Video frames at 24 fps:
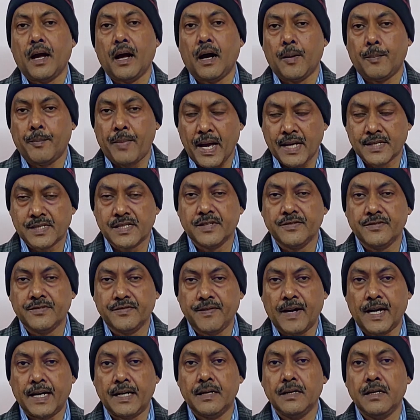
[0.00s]
a passive
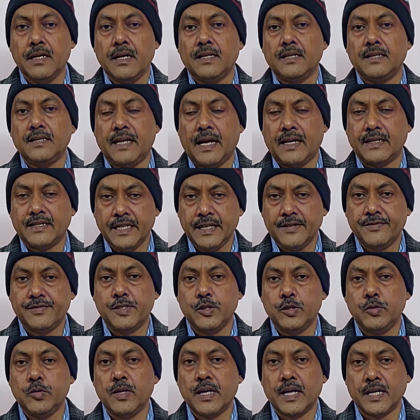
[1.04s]
fund that
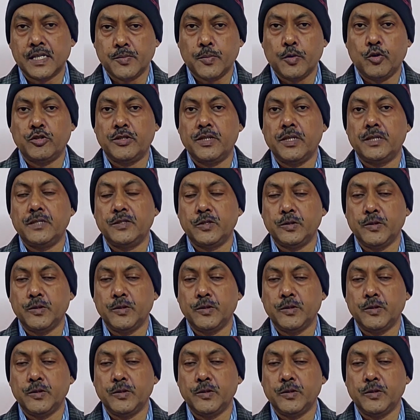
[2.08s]
gives you exposure